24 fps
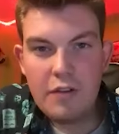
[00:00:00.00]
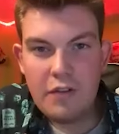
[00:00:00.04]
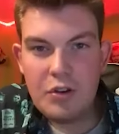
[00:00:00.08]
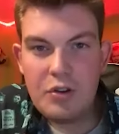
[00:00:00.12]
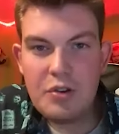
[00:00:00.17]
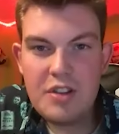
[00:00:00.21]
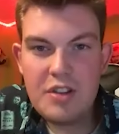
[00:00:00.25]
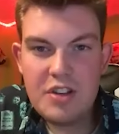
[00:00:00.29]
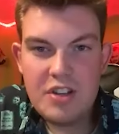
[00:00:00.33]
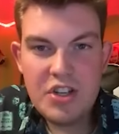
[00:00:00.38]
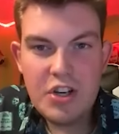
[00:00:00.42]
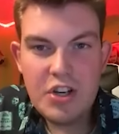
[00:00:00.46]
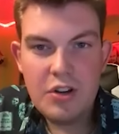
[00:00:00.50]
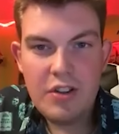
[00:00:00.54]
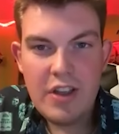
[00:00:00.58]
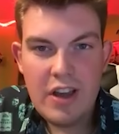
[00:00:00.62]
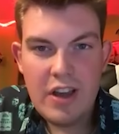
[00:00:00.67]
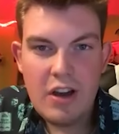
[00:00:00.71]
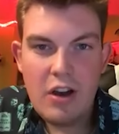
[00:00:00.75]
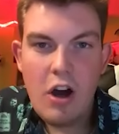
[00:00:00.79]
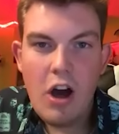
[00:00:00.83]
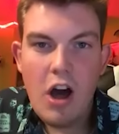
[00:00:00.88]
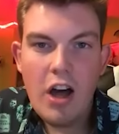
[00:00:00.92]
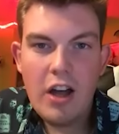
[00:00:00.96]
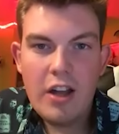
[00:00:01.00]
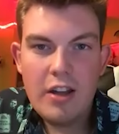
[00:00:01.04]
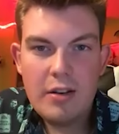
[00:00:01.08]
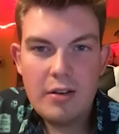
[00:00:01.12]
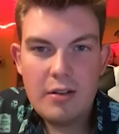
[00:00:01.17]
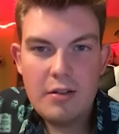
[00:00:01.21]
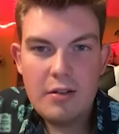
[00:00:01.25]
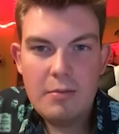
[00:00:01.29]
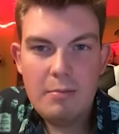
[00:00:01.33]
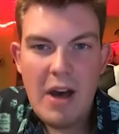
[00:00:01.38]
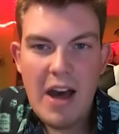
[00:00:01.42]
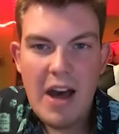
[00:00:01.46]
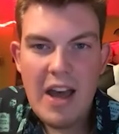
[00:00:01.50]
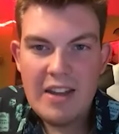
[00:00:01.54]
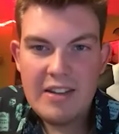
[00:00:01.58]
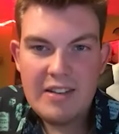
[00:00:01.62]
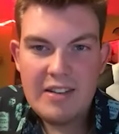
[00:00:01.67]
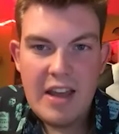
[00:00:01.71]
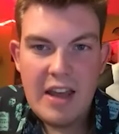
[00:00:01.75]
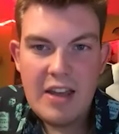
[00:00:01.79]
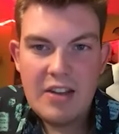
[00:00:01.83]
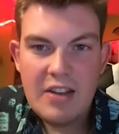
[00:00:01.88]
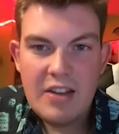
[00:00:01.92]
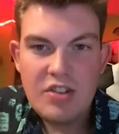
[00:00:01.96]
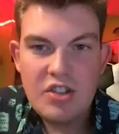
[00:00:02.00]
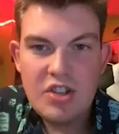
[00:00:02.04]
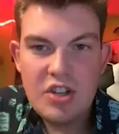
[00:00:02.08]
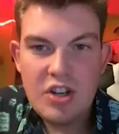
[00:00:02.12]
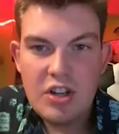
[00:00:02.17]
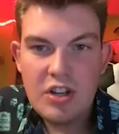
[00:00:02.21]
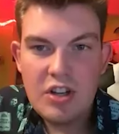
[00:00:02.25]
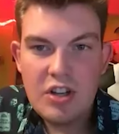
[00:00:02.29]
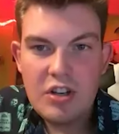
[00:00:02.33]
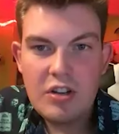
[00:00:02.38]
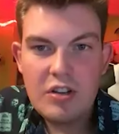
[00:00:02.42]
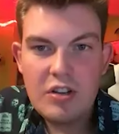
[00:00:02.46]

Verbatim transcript: this year that caught my attention.